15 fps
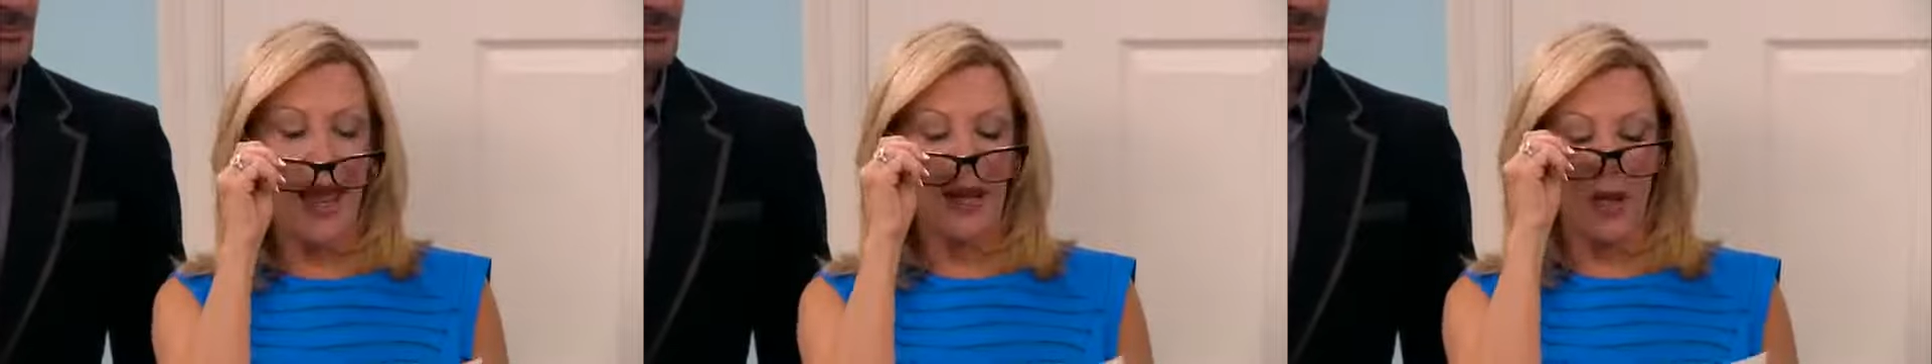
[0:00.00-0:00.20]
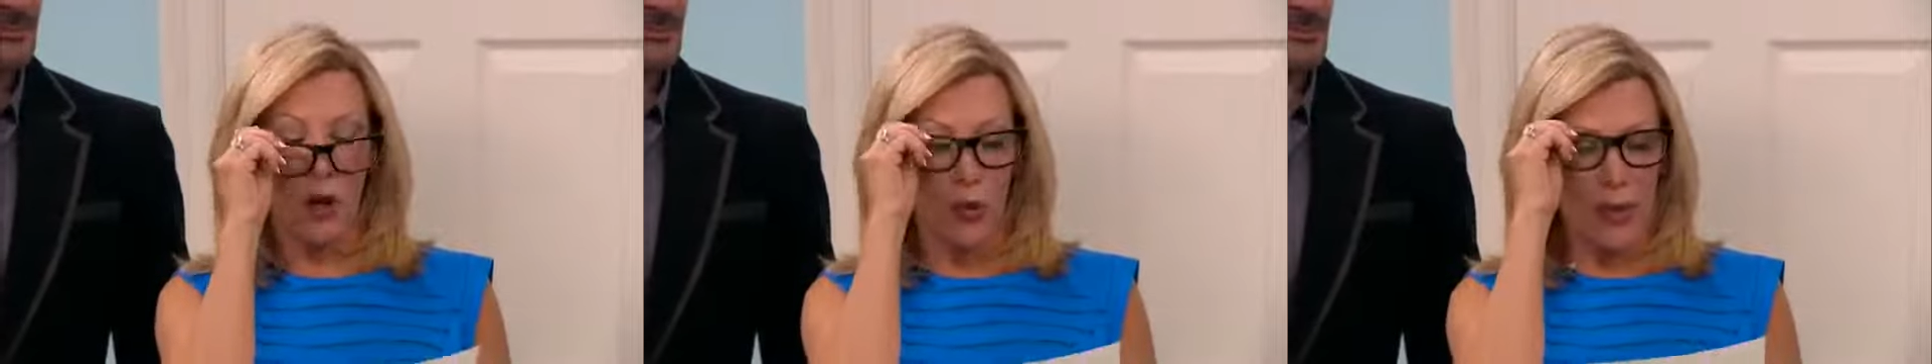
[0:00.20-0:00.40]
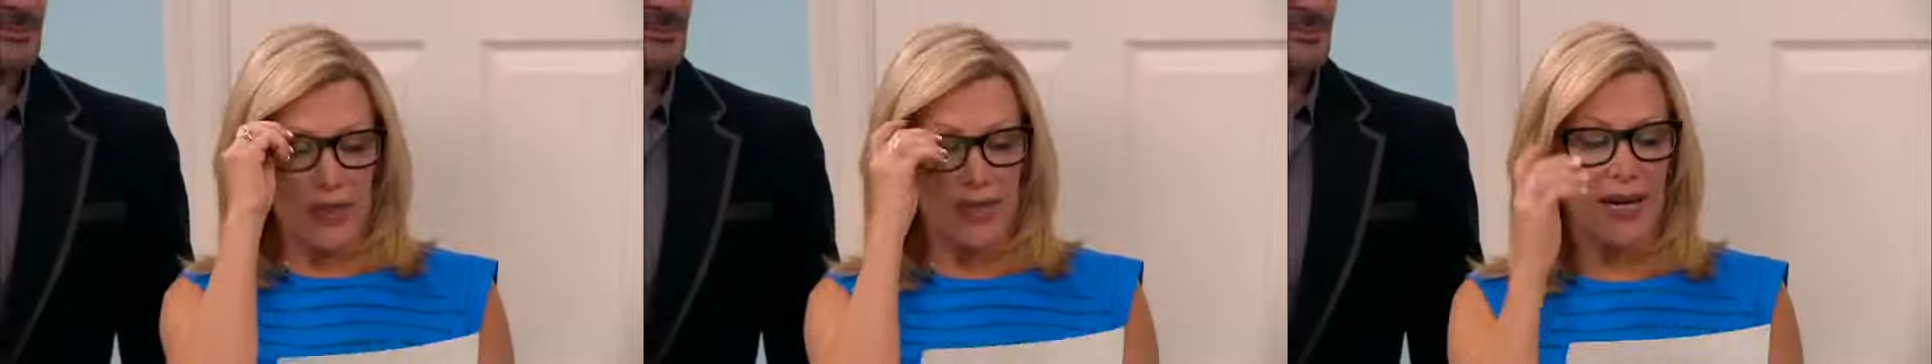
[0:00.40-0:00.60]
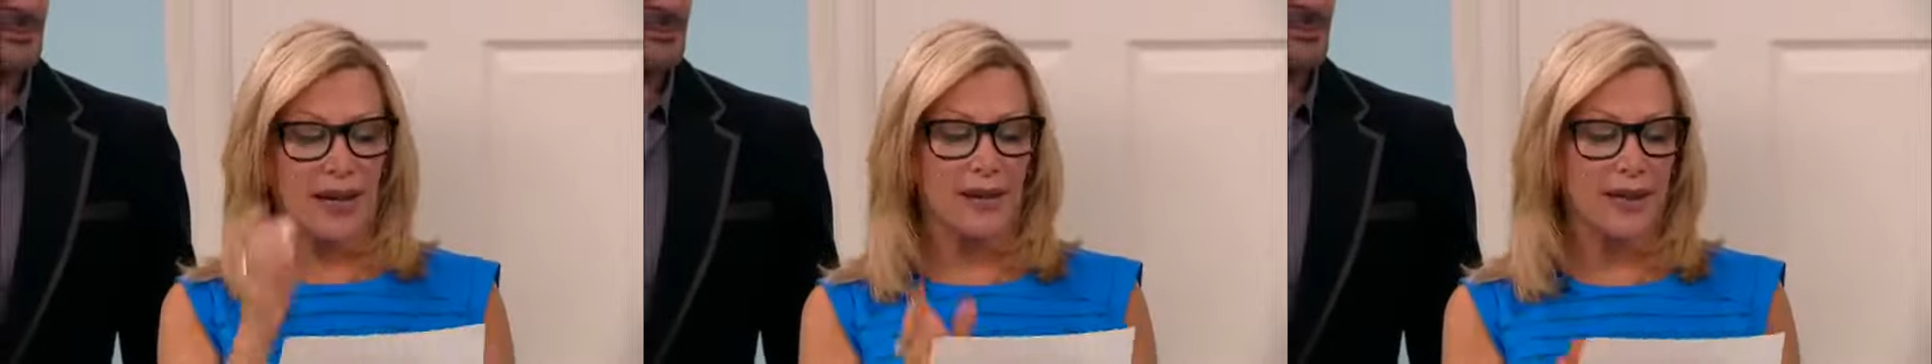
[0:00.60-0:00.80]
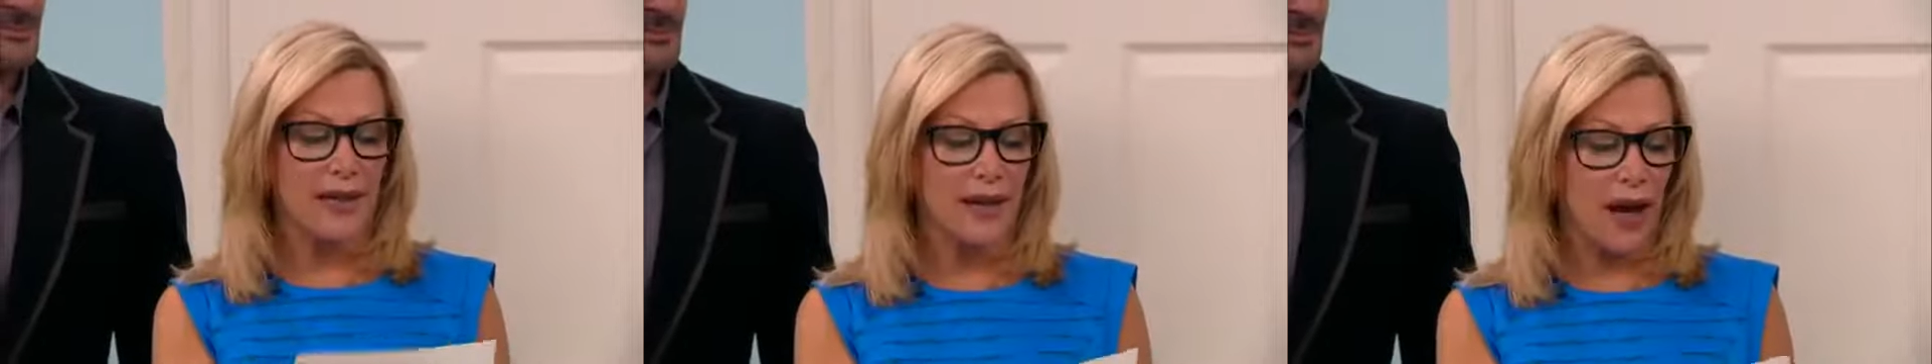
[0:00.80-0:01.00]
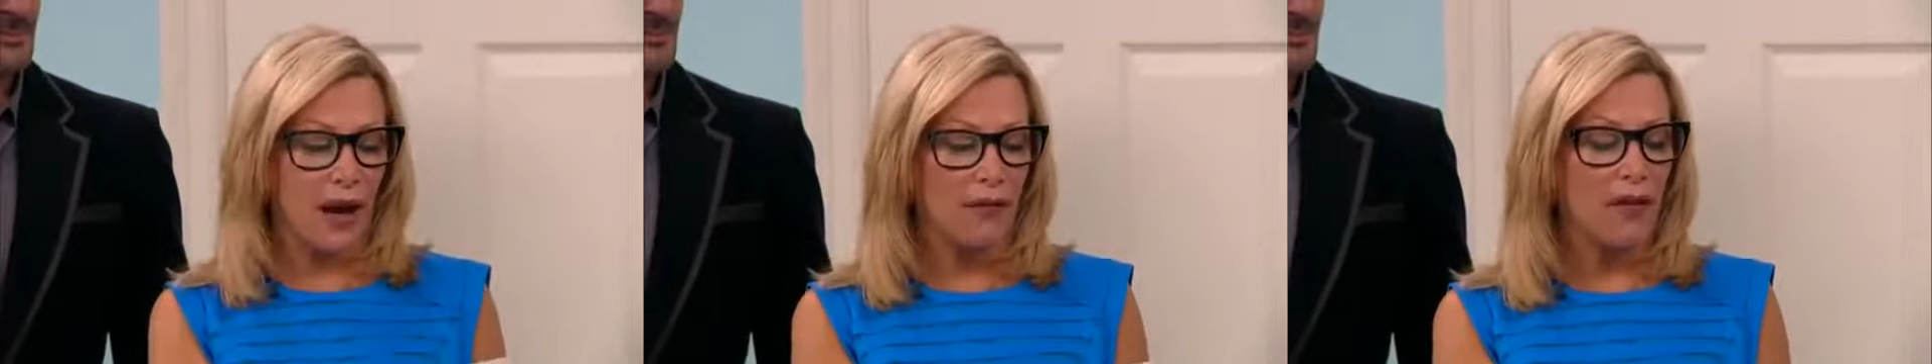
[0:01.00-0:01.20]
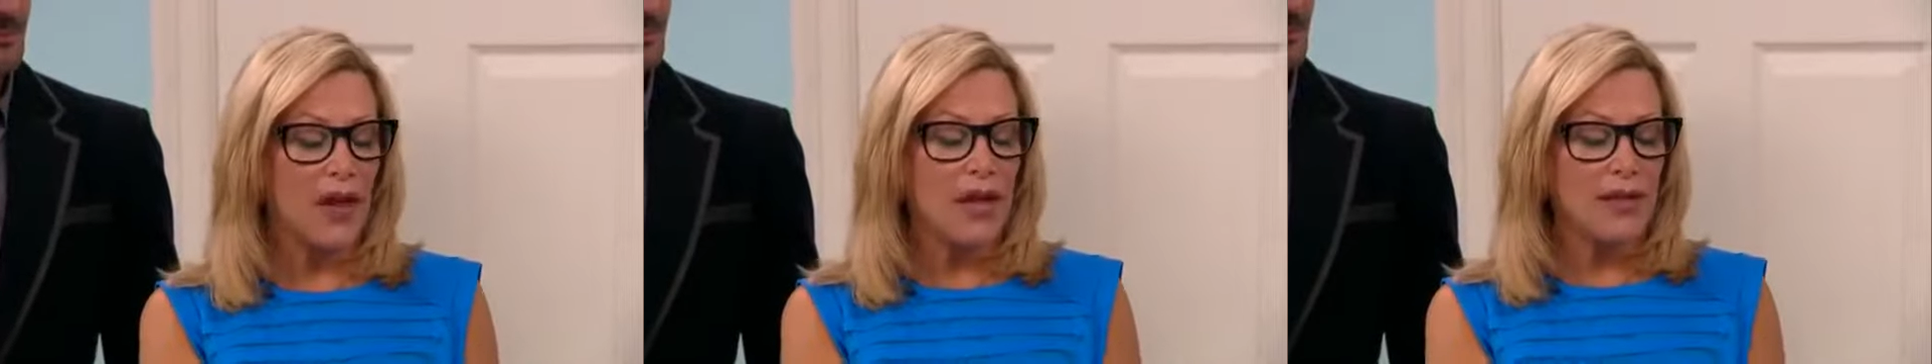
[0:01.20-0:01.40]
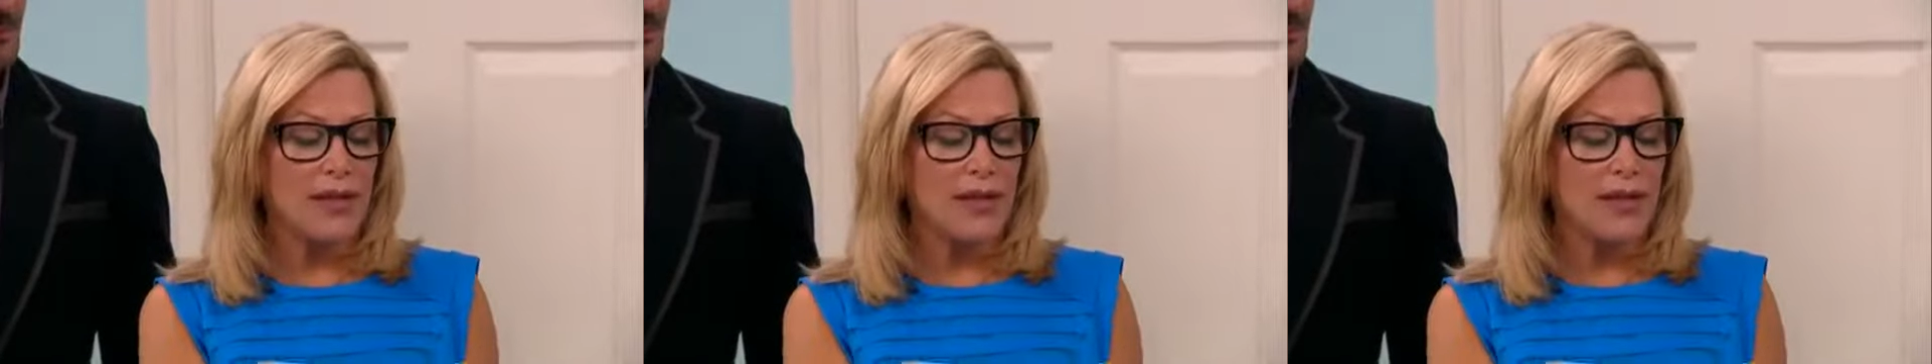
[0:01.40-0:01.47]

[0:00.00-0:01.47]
and coincidentally enough,